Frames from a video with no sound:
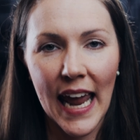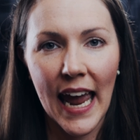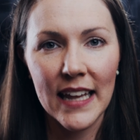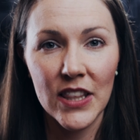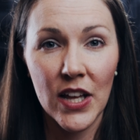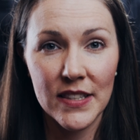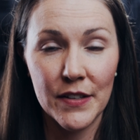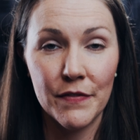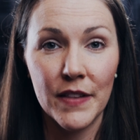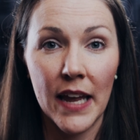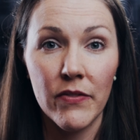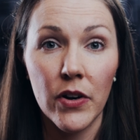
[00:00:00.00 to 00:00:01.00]
to add lots of
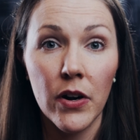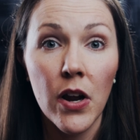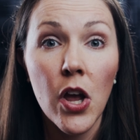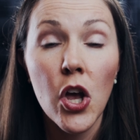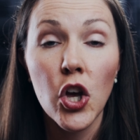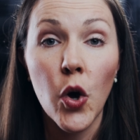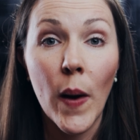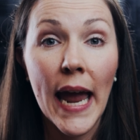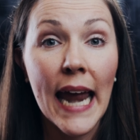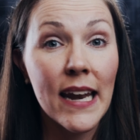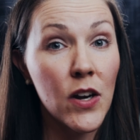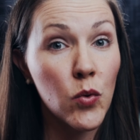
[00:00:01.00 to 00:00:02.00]
flavor. Go
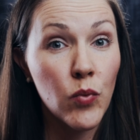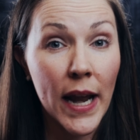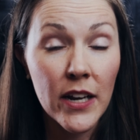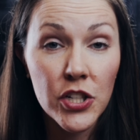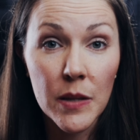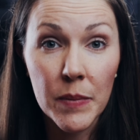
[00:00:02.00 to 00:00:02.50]
ahead and arrange the